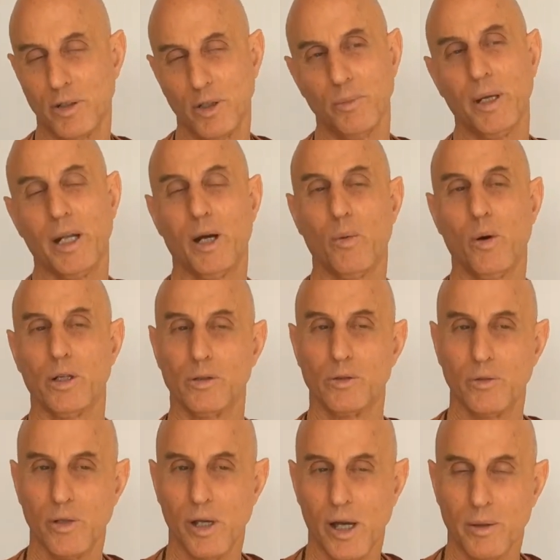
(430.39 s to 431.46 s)
You may not want to
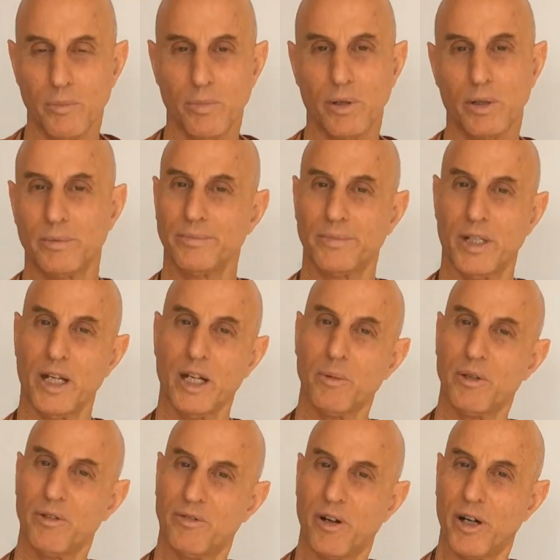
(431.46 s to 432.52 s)
do that, but it'd
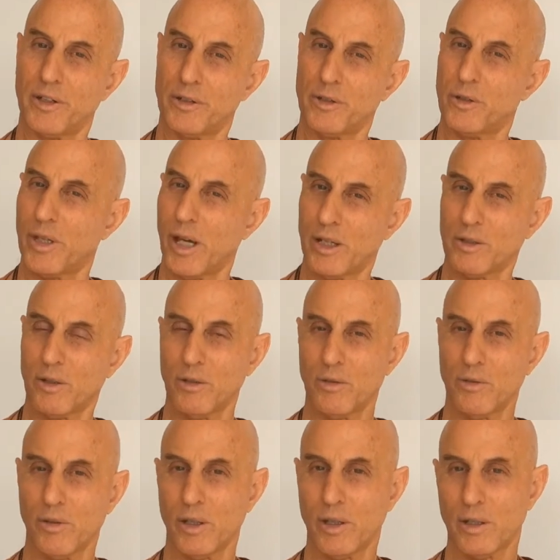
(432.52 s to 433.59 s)
be fun to do that, don't
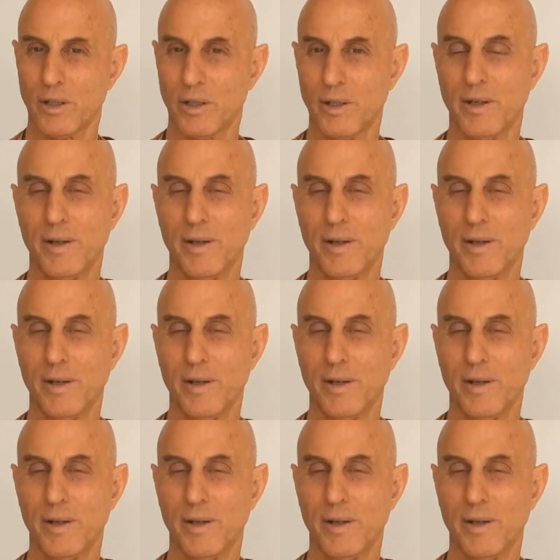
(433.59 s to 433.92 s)
you think?